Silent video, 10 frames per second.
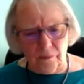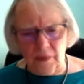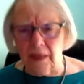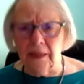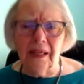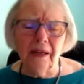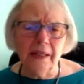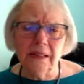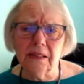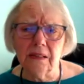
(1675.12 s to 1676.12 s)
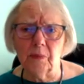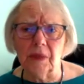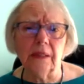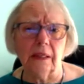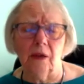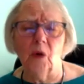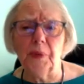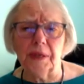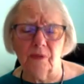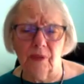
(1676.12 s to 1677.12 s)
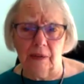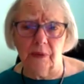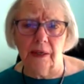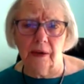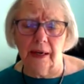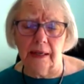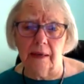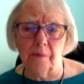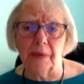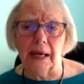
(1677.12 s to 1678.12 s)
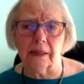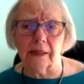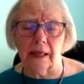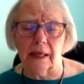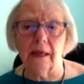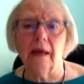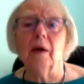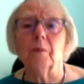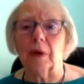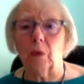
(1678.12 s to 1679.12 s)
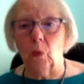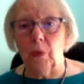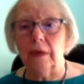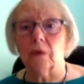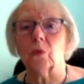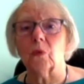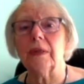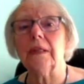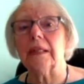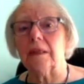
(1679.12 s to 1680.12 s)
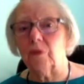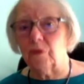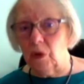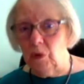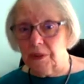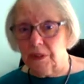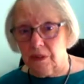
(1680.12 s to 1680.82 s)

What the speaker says: it doesn't mean that nobody found their I am back then, but we are really focused